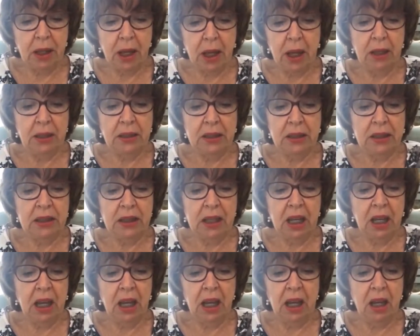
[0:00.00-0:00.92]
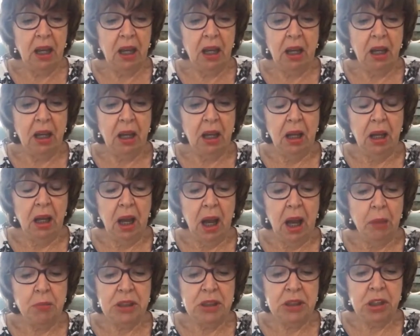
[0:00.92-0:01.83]
And
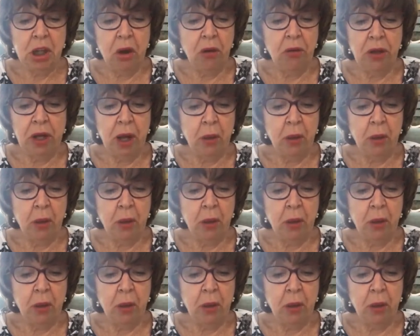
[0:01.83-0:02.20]
I'm sorry,